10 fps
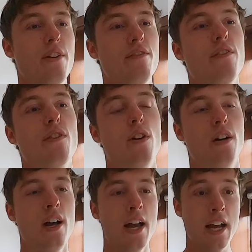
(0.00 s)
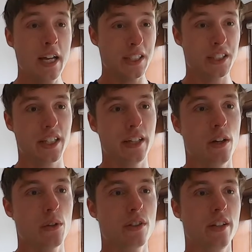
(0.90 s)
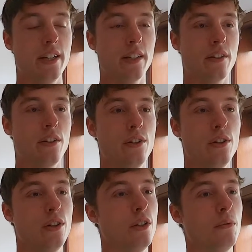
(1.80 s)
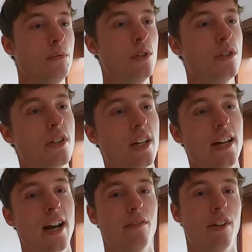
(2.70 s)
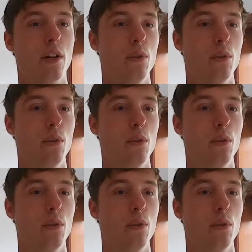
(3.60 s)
if you've got shitty hosting, your users are going to have like a